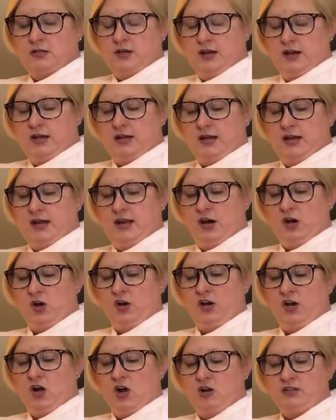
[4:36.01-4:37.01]
And a
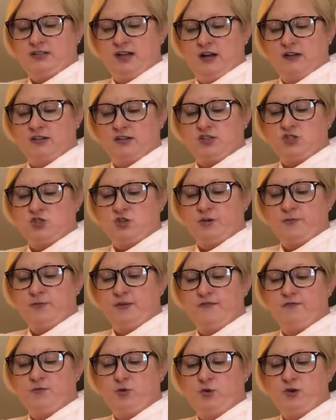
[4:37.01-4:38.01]
canary called out in a
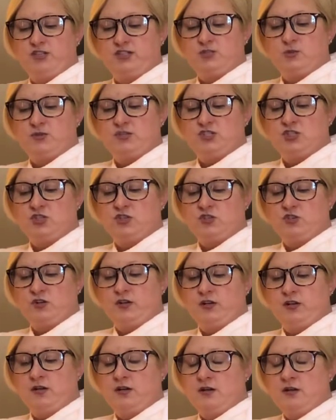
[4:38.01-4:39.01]
trembling voice to his
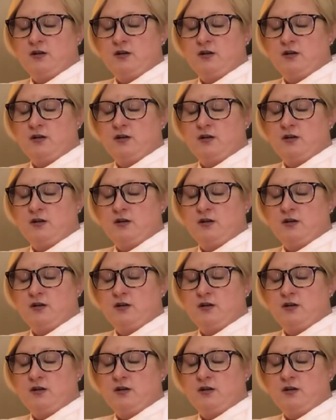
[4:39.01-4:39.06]
children,